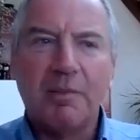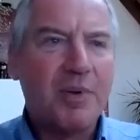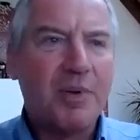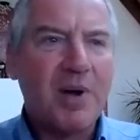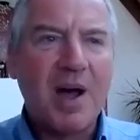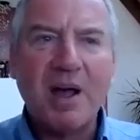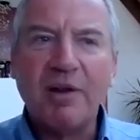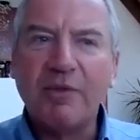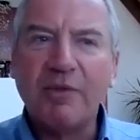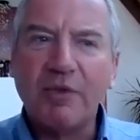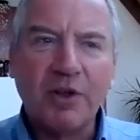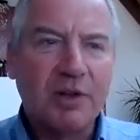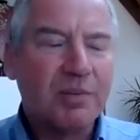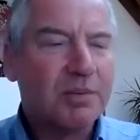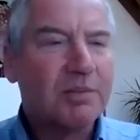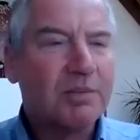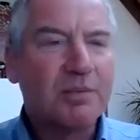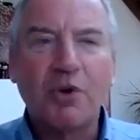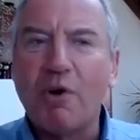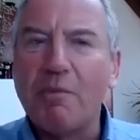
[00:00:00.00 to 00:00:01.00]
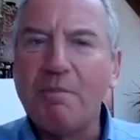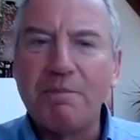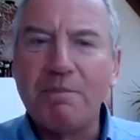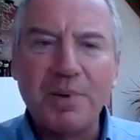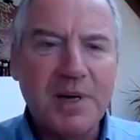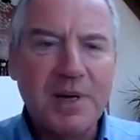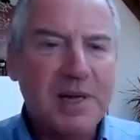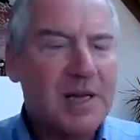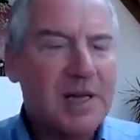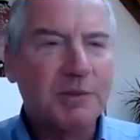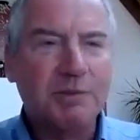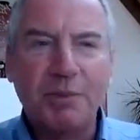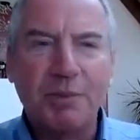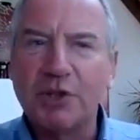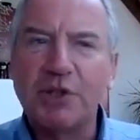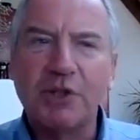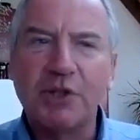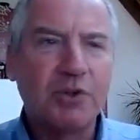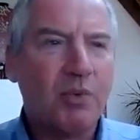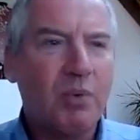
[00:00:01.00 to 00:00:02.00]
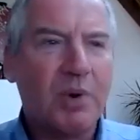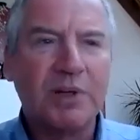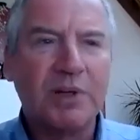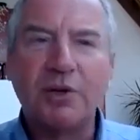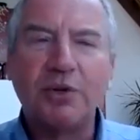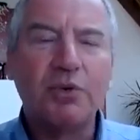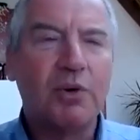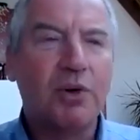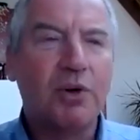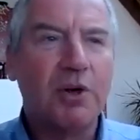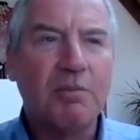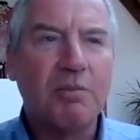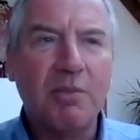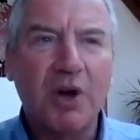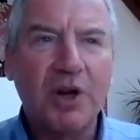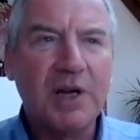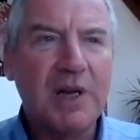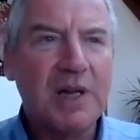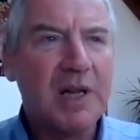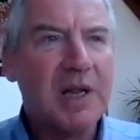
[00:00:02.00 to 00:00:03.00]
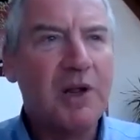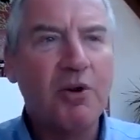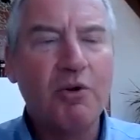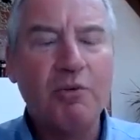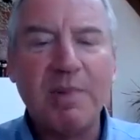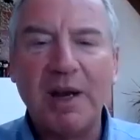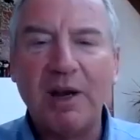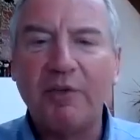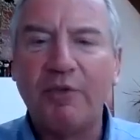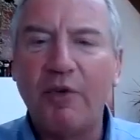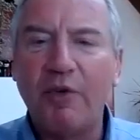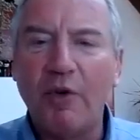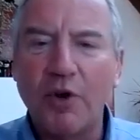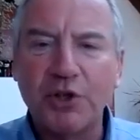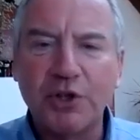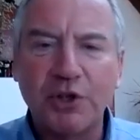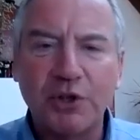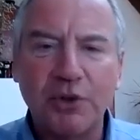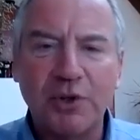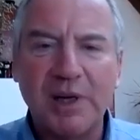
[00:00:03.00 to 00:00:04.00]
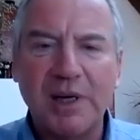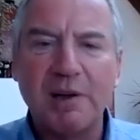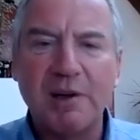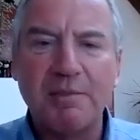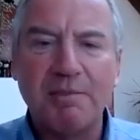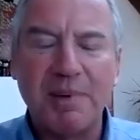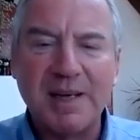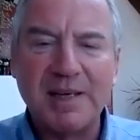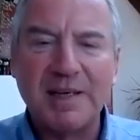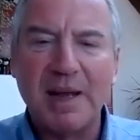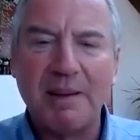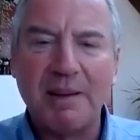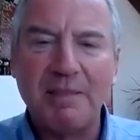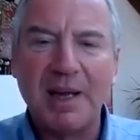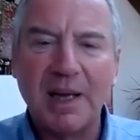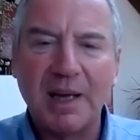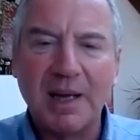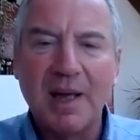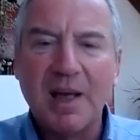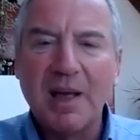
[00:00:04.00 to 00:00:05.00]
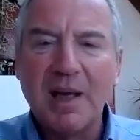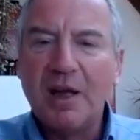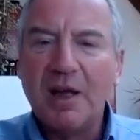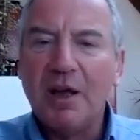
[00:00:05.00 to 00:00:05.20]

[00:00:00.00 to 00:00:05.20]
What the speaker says: private companies, persons who wanted to earn money, who made a fortune in the pandemic.